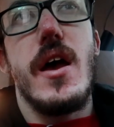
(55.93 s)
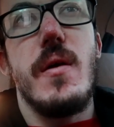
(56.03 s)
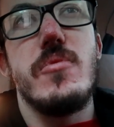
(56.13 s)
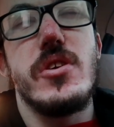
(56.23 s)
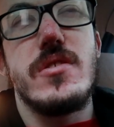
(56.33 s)
I
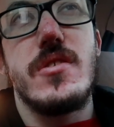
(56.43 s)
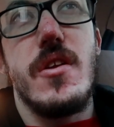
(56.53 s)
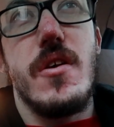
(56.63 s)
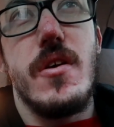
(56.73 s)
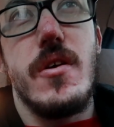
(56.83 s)
am just
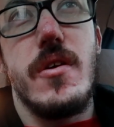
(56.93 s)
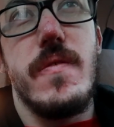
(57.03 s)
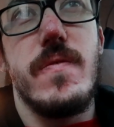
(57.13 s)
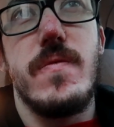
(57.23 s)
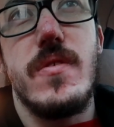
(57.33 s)

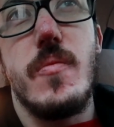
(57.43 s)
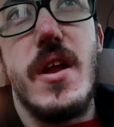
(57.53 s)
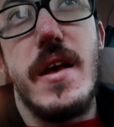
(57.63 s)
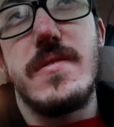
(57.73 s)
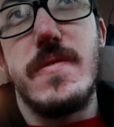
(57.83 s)
gonna, if someone
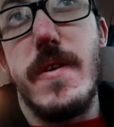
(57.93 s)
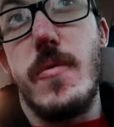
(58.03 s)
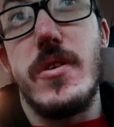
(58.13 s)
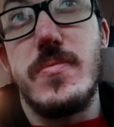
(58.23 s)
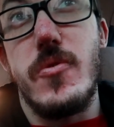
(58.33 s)
asks if I
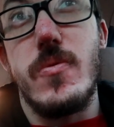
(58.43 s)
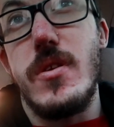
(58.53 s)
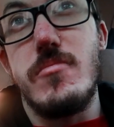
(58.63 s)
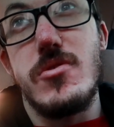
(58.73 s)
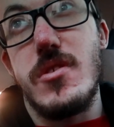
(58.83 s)
wanna smoke
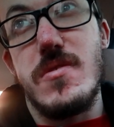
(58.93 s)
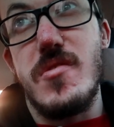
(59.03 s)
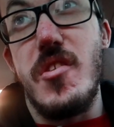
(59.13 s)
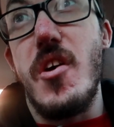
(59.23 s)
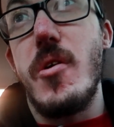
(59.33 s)
weed, I'm just gonna
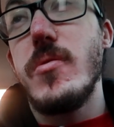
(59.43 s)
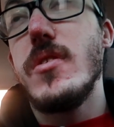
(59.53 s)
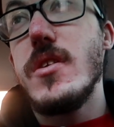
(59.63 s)
say no,